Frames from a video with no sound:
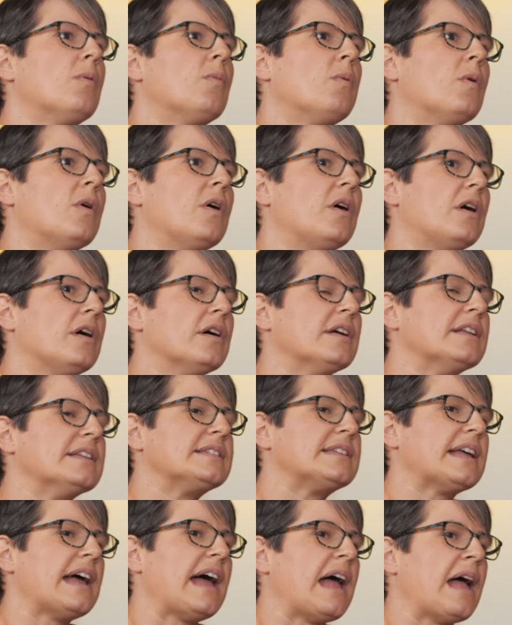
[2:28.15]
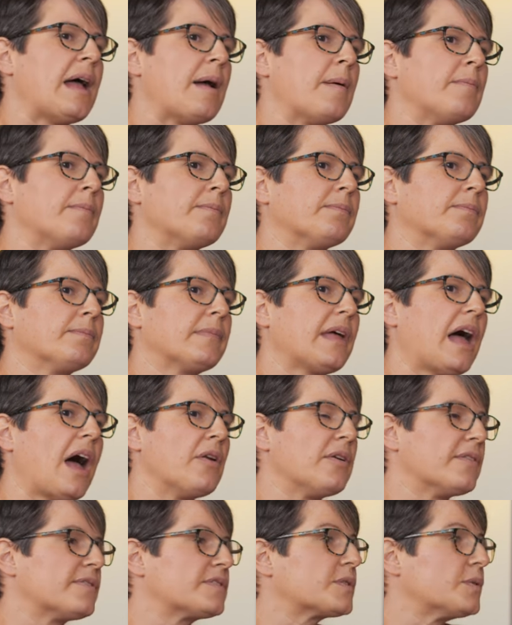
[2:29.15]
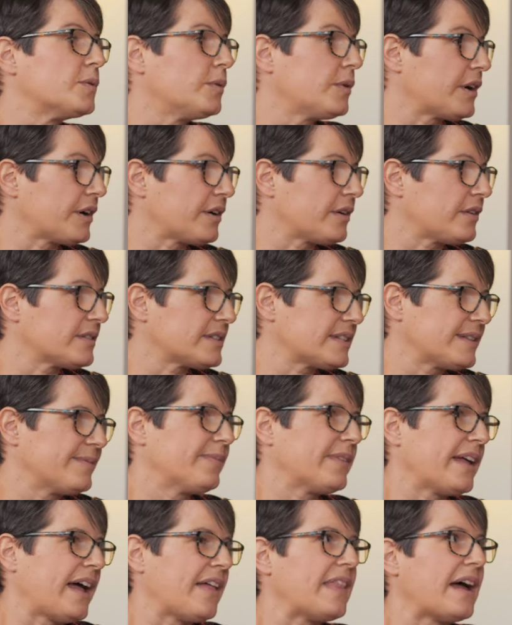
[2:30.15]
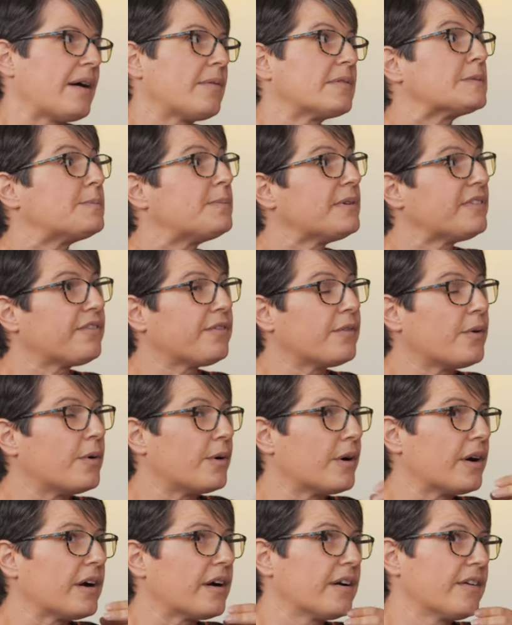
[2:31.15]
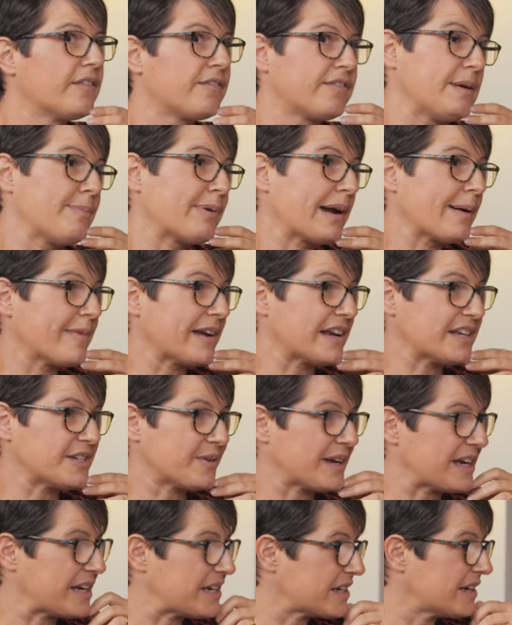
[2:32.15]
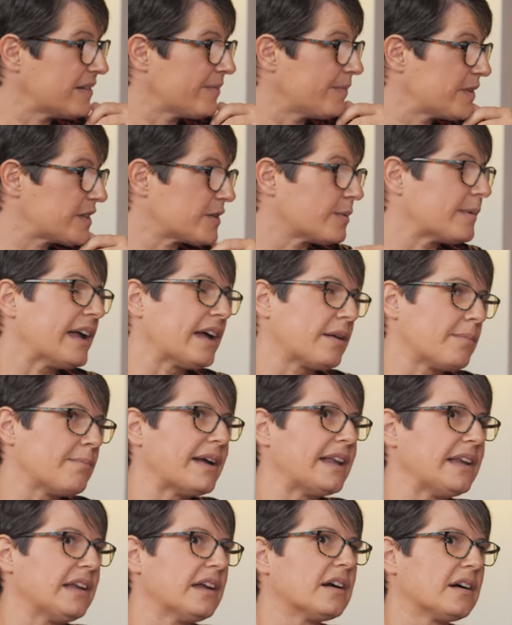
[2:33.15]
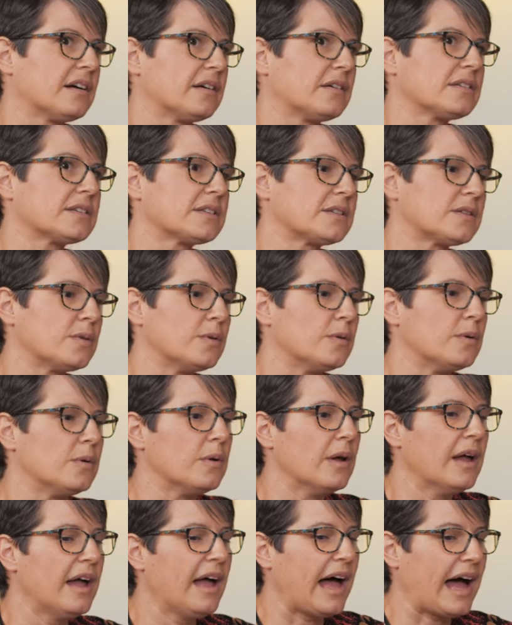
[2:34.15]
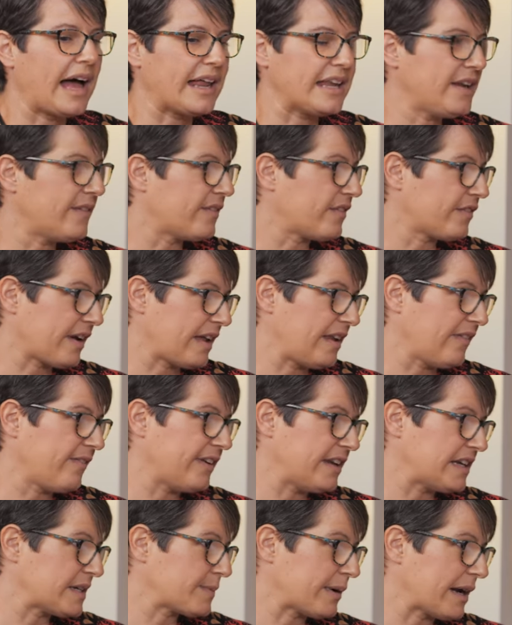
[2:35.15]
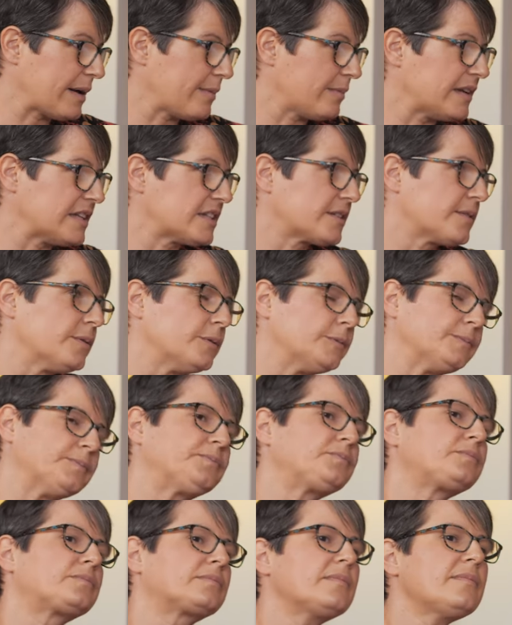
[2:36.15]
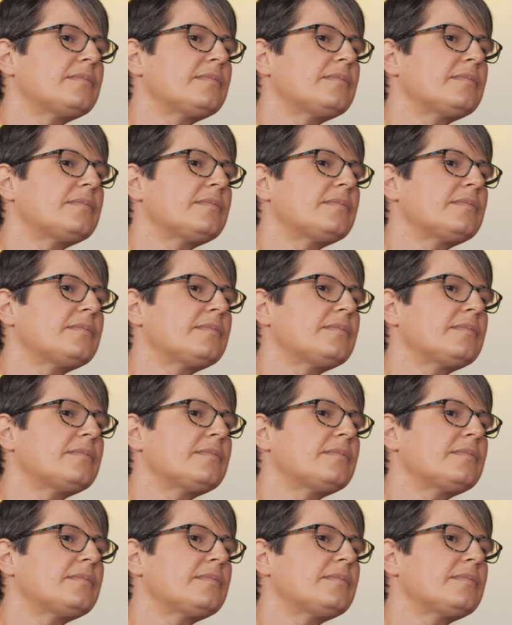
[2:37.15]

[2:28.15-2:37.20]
was um, out of school girls. Mm-hmm. And that was before free primary education. Mm-hmm. So we mm-hmm. had many girls who mm. hadn't even fin- finished primary school, mm-hmm.